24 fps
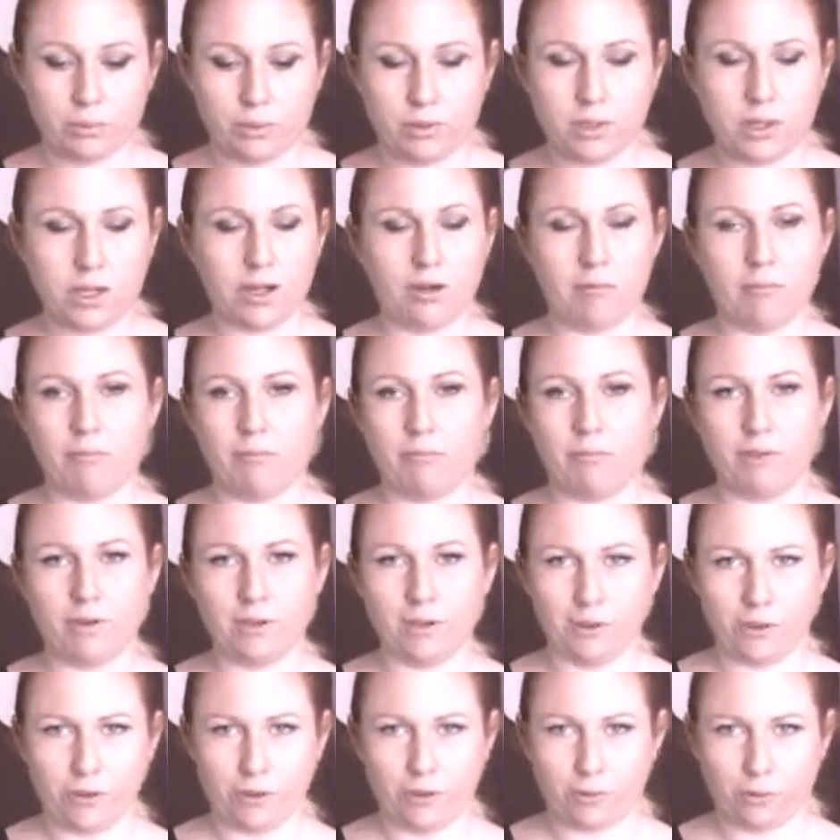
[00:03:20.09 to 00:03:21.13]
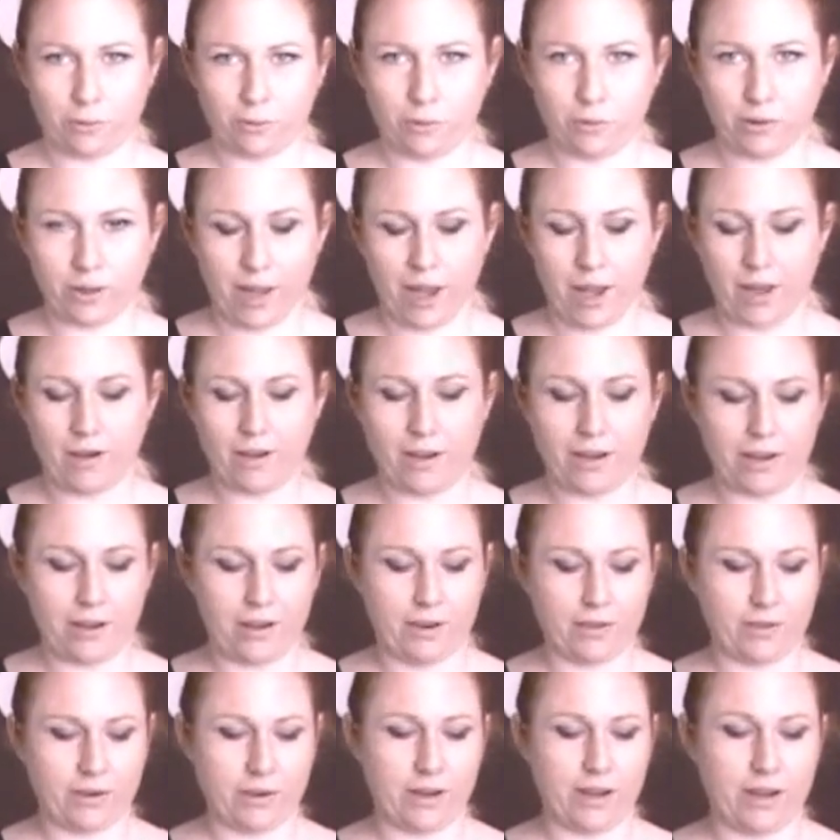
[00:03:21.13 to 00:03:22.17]
the normal candy
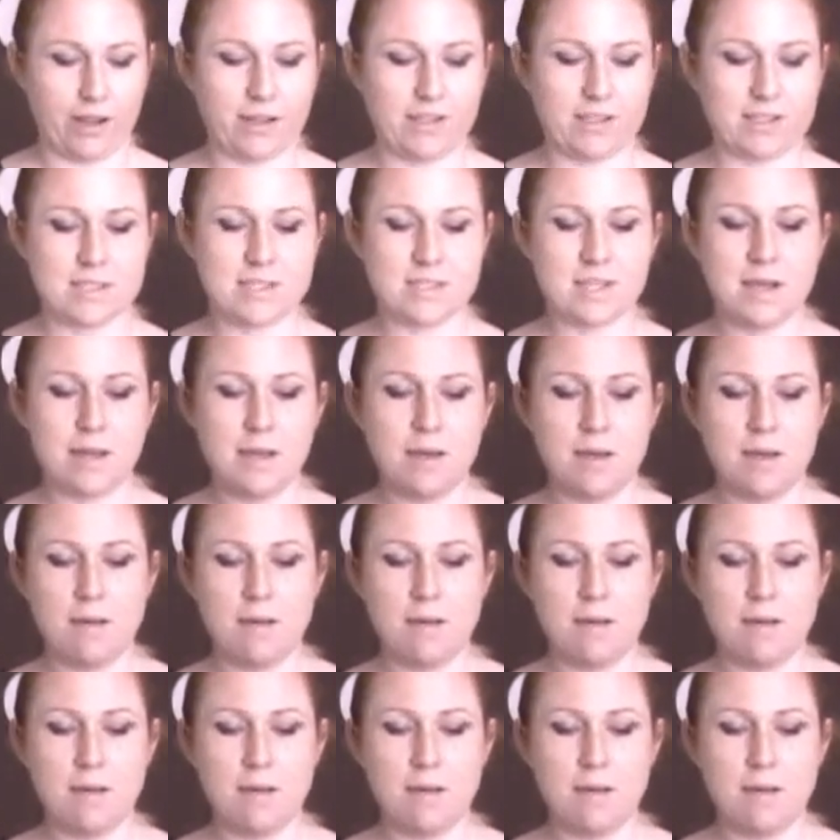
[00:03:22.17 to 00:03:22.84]
ingredients.